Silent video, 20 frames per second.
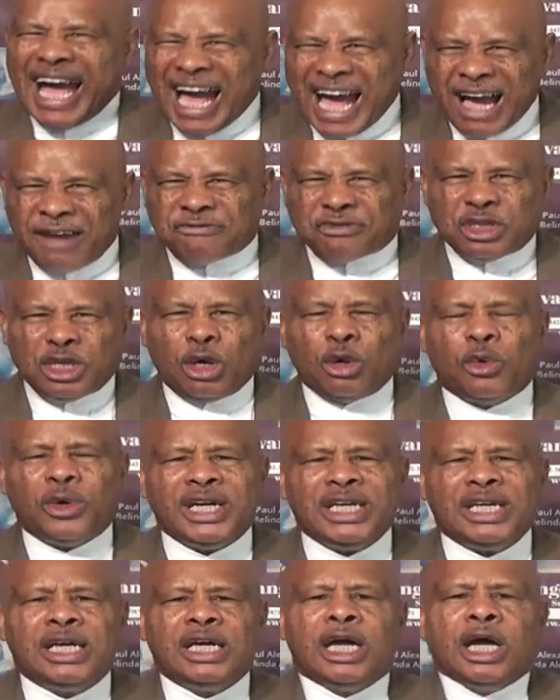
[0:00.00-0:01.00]
after
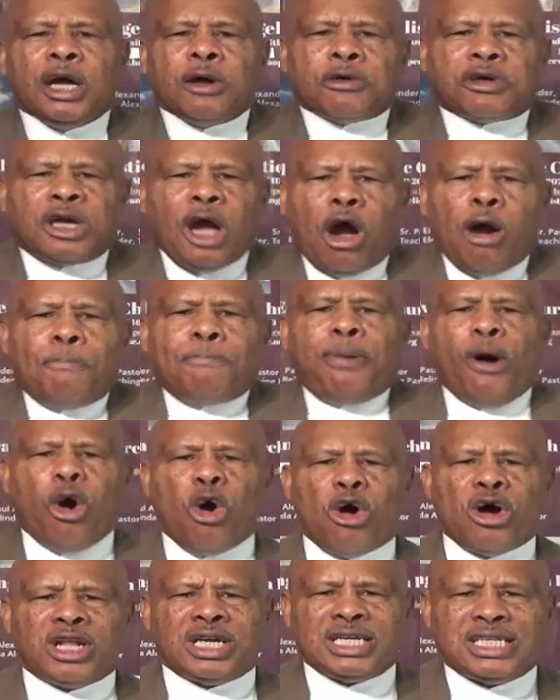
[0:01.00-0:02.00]
we are
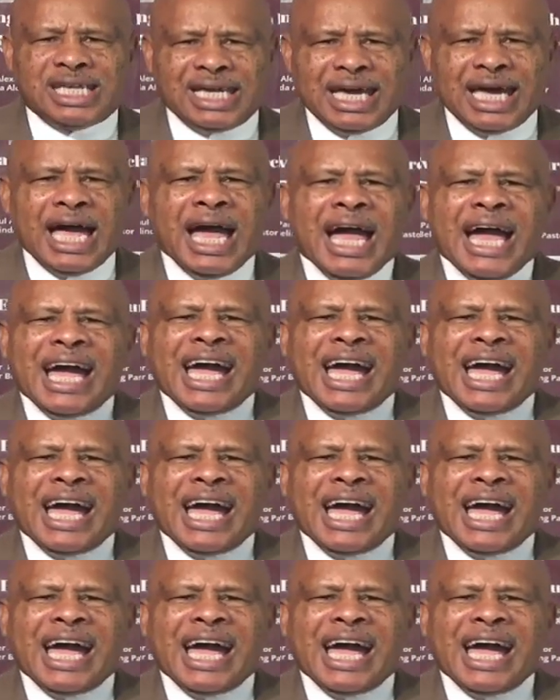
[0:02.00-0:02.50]
born again,